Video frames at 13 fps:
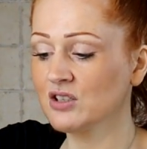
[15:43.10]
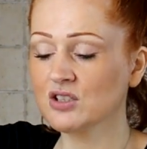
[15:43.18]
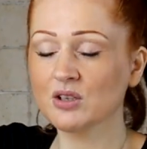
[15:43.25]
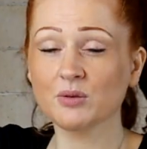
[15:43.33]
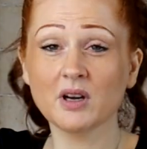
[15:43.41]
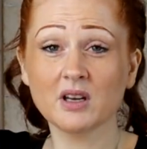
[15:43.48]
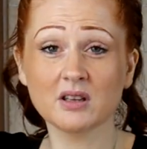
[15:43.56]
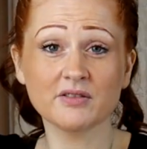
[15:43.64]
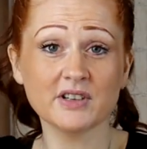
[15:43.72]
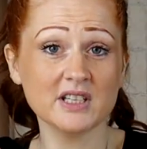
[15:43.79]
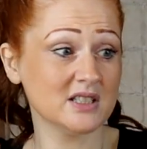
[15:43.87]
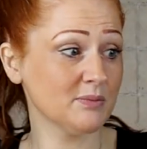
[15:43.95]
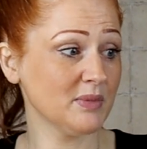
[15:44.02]
to it, and the
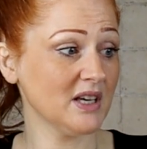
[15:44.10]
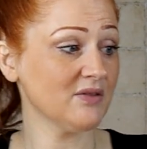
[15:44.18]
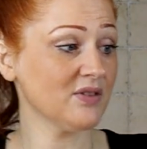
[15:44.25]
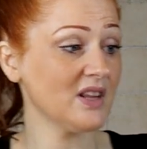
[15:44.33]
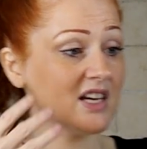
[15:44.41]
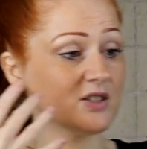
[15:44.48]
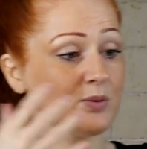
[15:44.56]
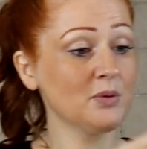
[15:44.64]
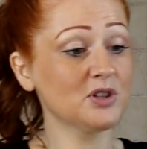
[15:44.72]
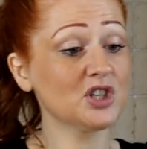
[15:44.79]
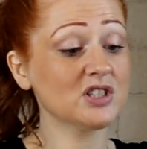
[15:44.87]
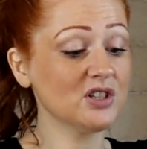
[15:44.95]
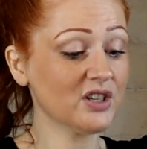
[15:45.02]
reason being for that is we were
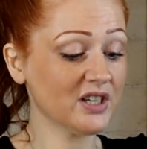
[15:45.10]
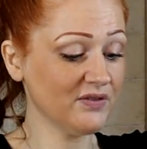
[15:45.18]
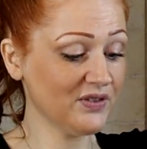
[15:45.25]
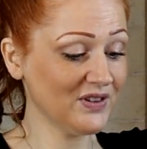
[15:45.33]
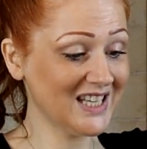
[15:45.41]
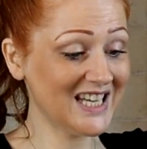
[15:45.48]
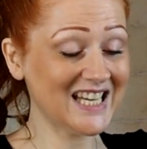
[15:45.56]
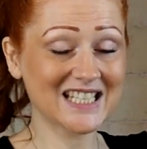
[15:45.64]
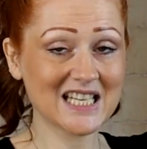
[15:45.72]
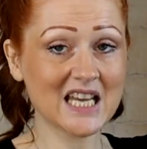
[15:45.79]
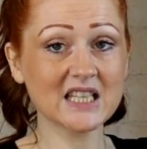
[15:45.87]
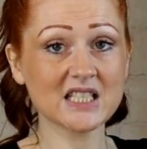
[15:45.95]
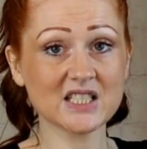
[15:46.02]
just looking for the
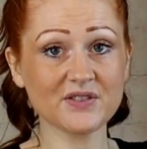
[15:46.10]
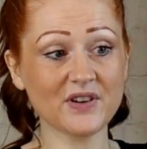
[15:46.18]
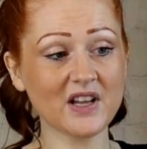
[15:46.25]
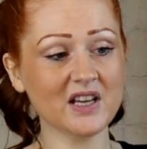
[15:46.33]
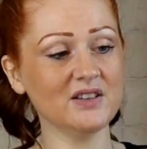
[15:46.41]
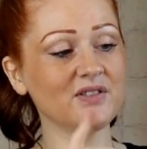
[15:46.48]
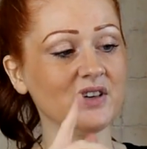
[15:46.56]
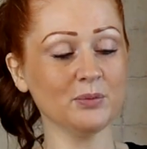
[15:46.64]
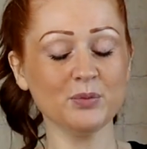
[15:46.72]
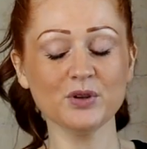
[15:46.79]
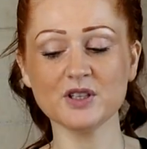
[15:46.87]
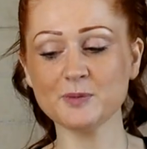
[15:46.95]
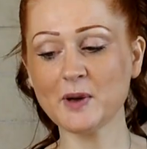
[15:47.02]
intense flavour.
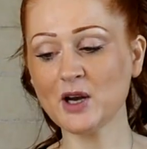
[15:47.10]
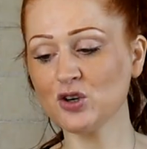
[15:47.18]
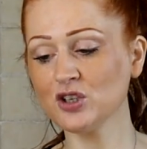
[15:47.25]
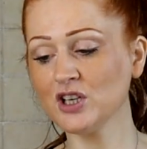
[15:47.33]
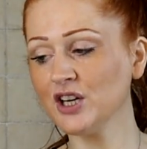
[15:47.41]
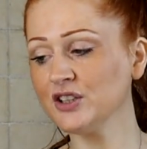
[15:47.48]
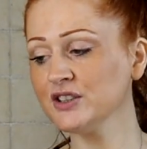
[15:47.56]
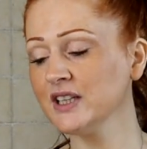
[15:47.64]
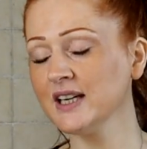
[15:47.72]
Put this back on low.